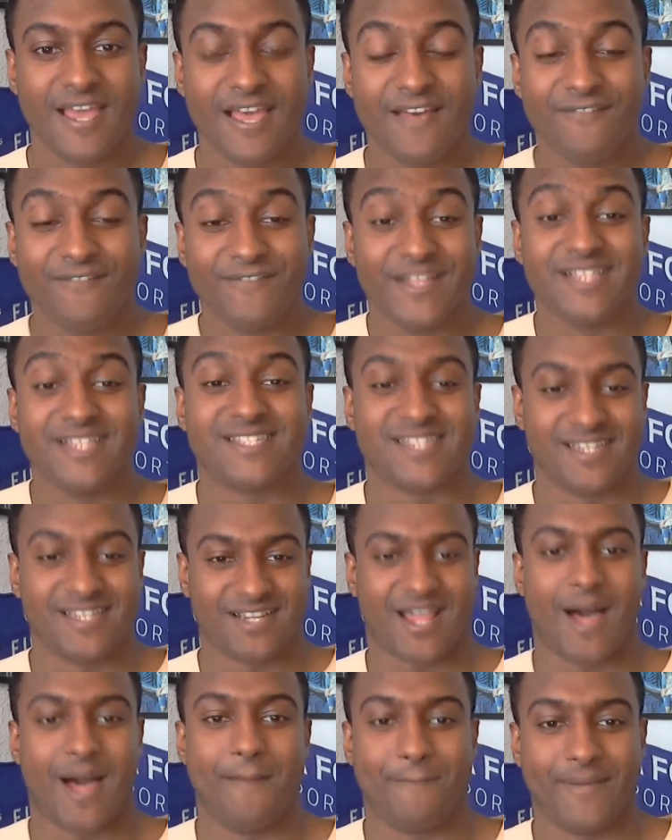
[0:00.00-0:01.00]

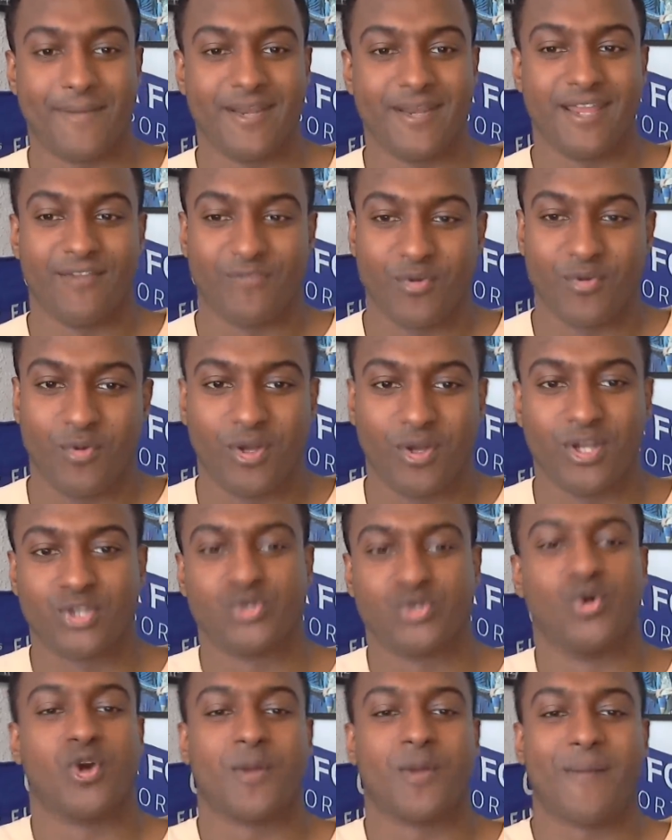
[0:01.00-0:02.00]
Vincent Kompany, if we want to
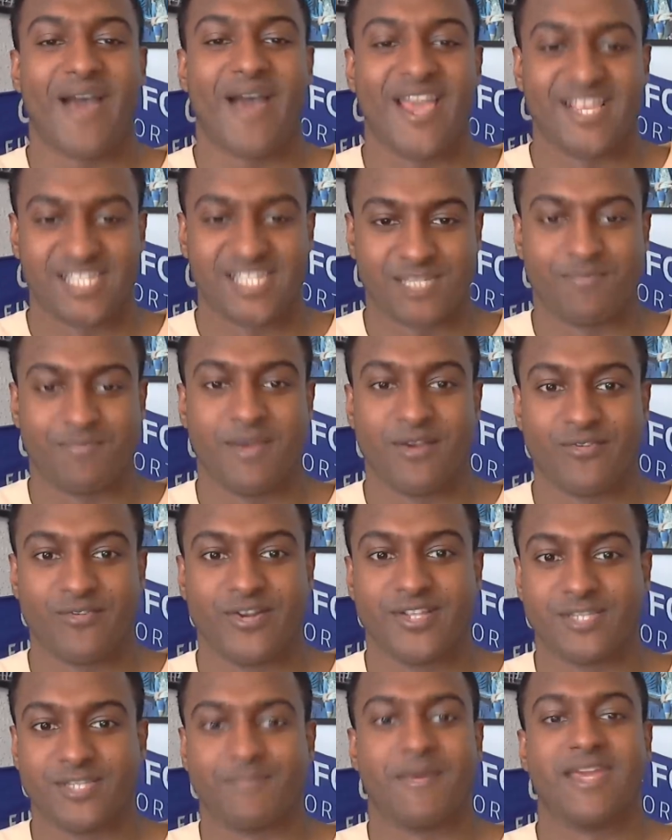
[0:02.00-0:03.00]
talk about
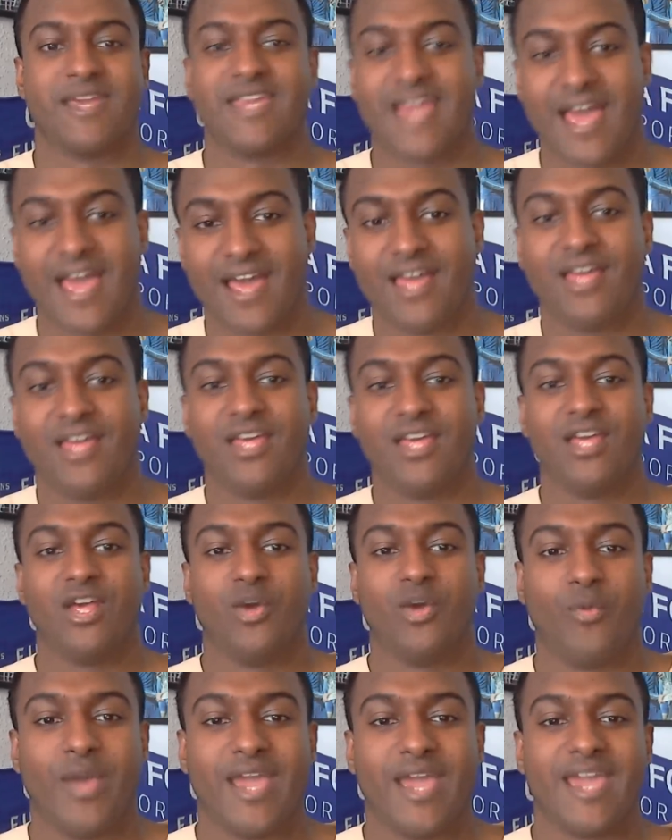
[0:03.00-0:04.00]
experience. But yeah,
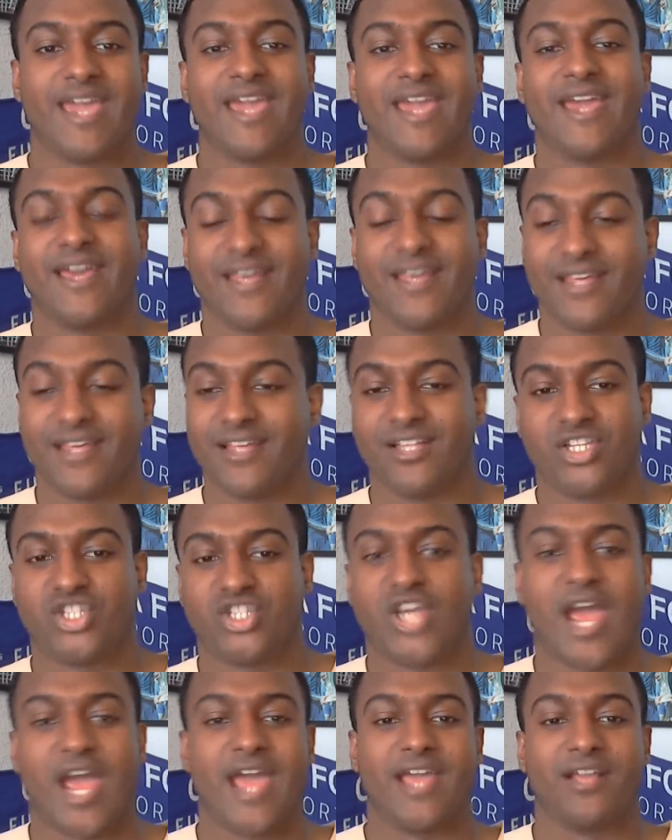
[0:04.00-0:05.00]
we're here
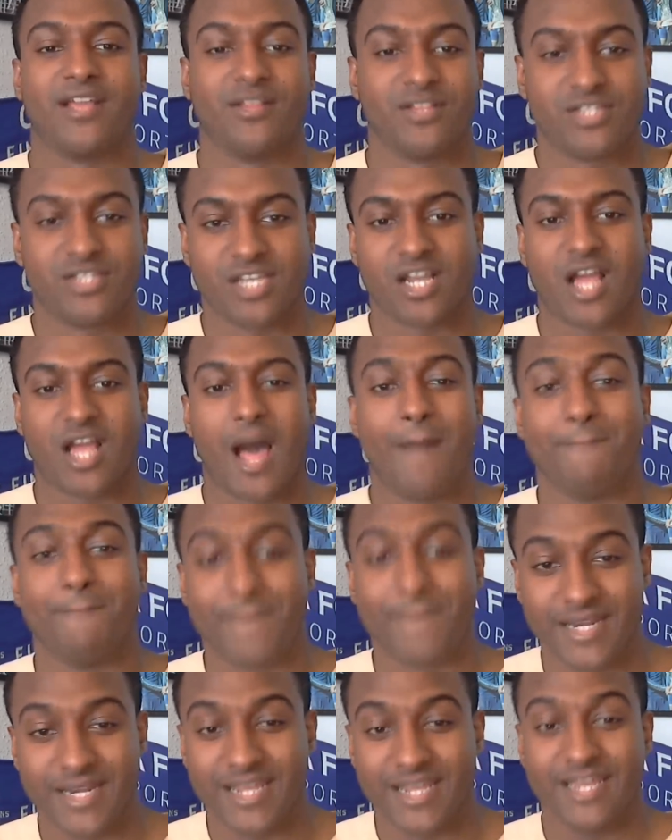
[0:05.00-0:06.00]
chatting to
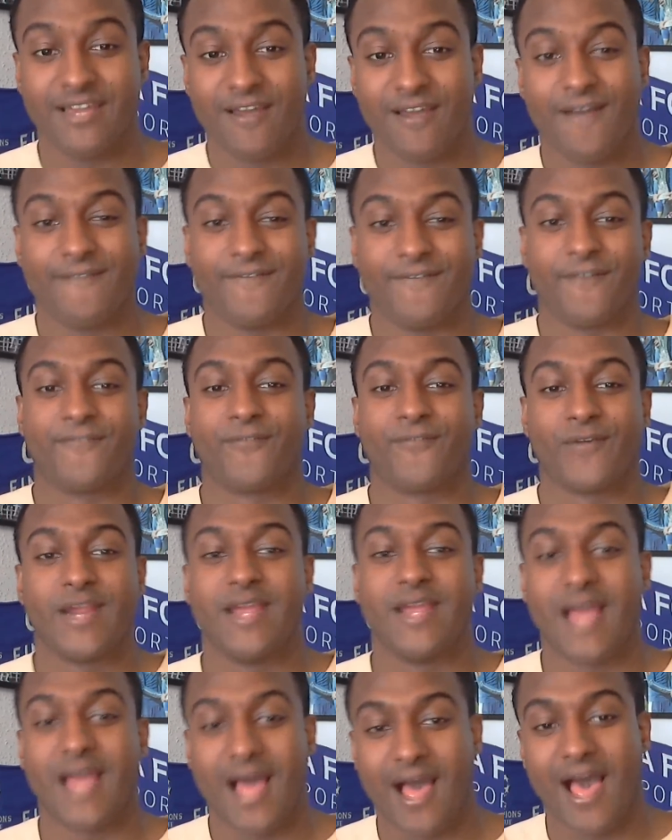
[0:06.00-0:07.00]
Kompany for
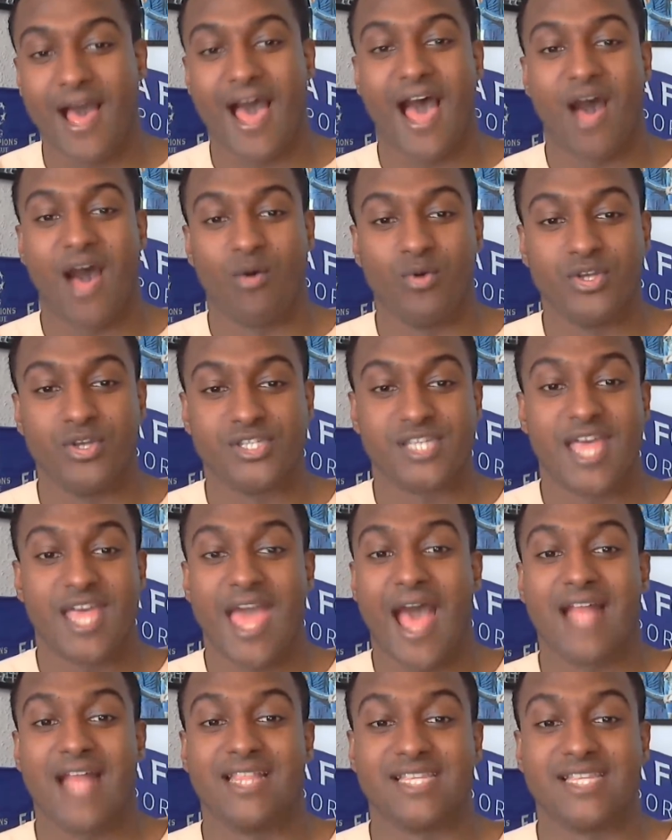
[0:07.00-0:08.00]
3 hours.
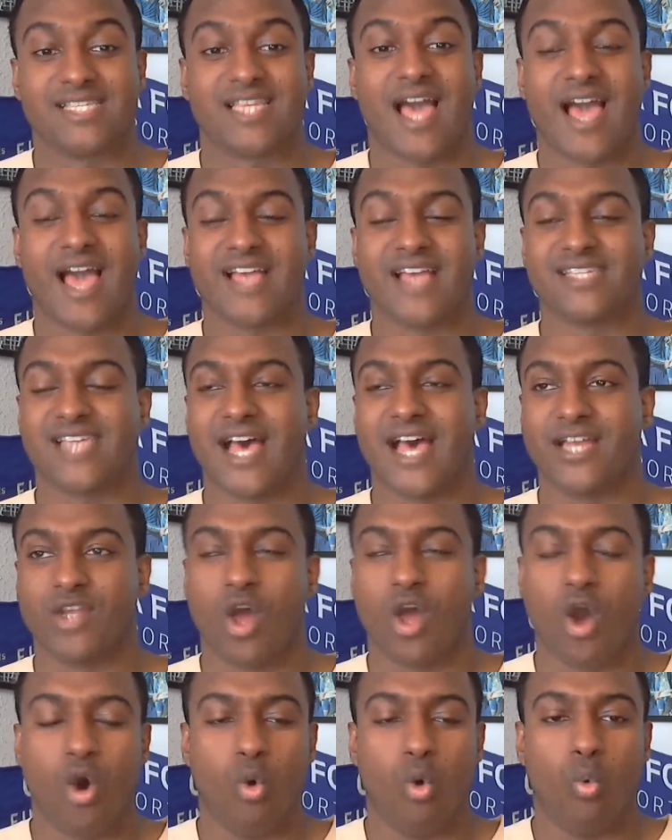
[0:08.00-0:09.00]
And this guy has had
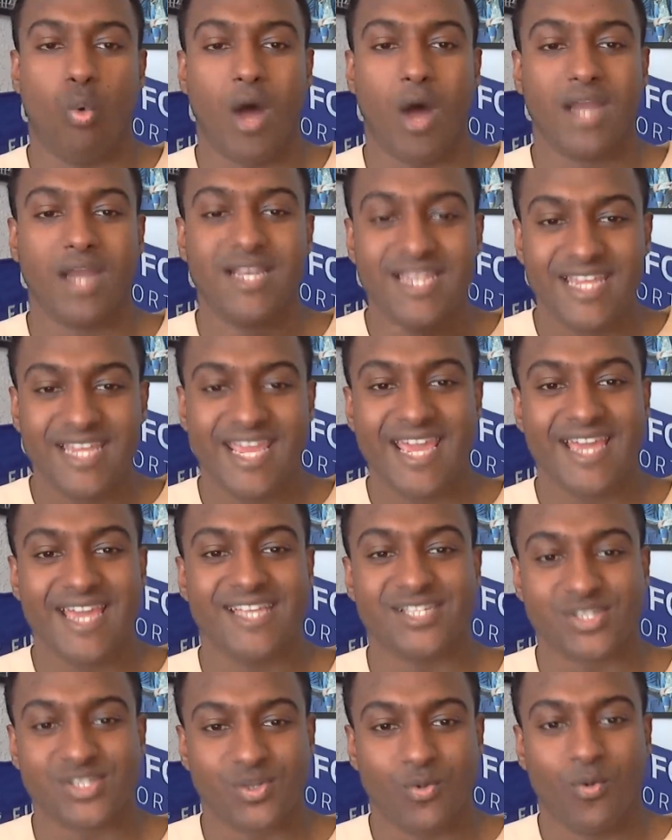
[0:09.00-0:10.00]
1
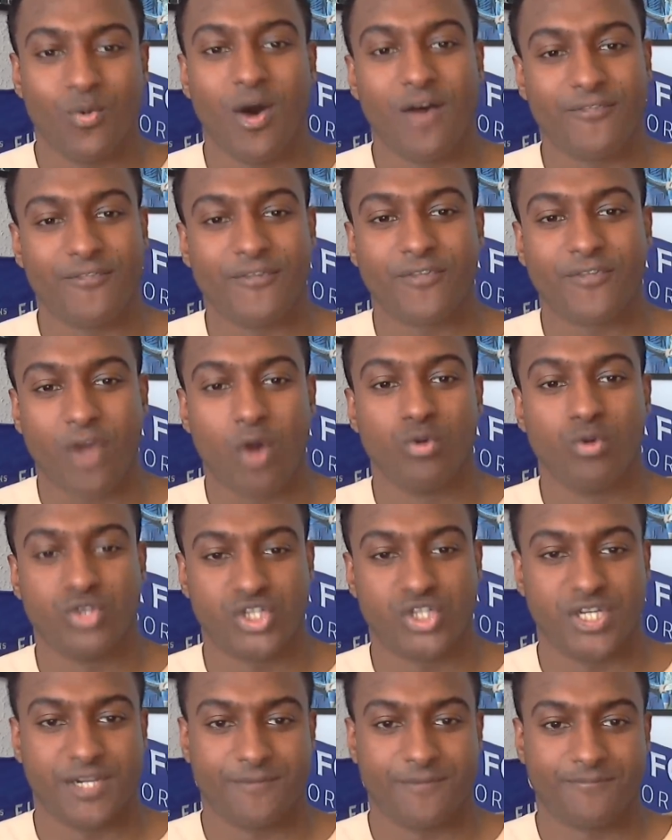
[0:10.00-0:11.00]
year's worth of
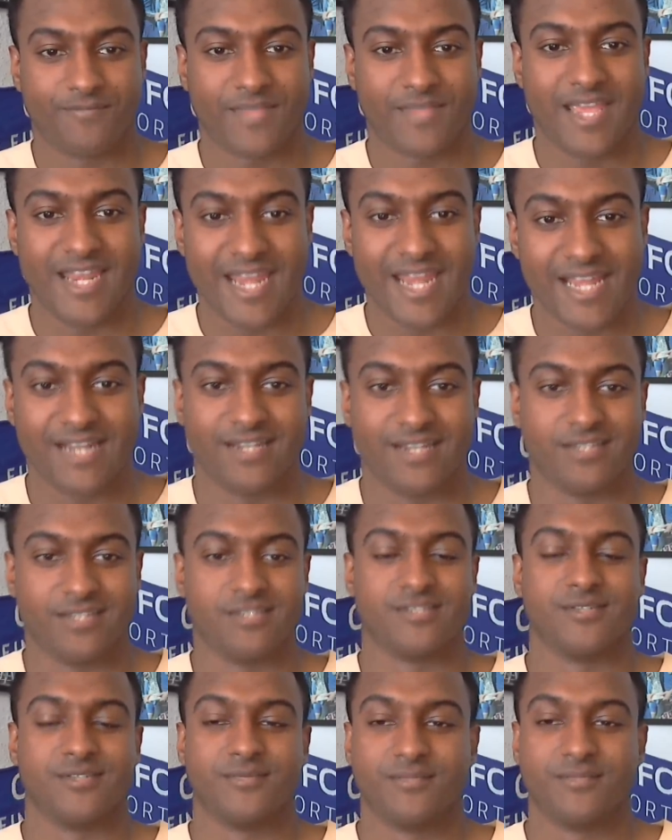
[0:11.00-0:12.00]
coaching in England.